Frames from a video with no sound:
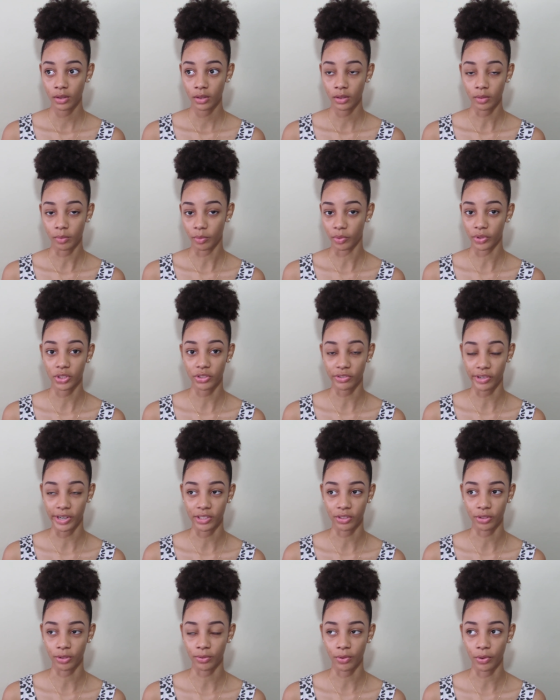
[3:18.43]

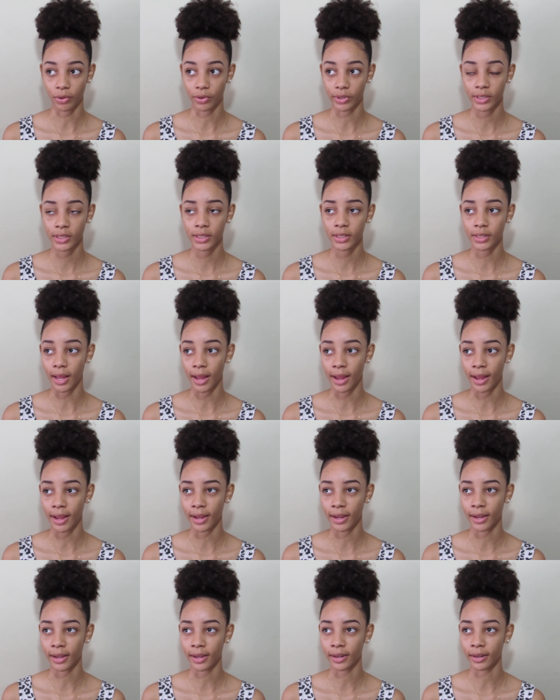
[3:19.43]
moisturizer of course,
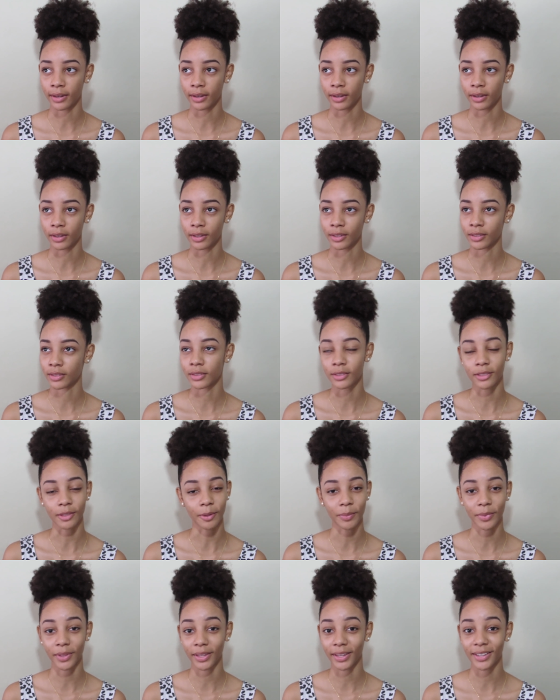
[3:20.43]
and
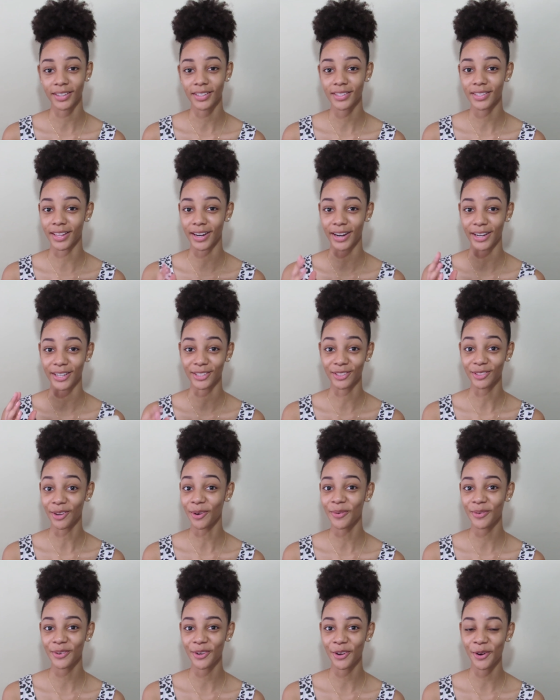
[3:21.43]
something else that I
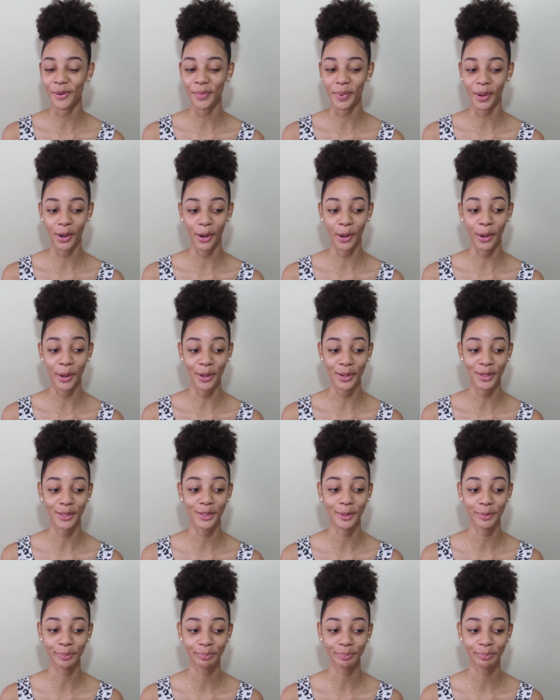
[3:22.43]
don't know because